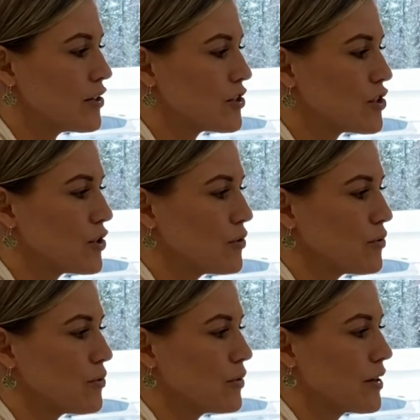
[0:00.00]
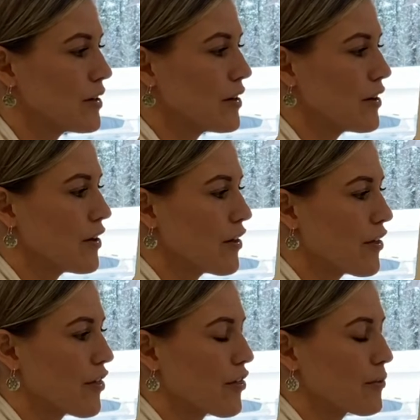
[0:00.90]
2,
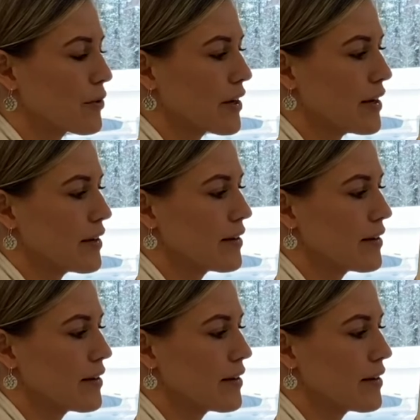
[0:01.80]
3,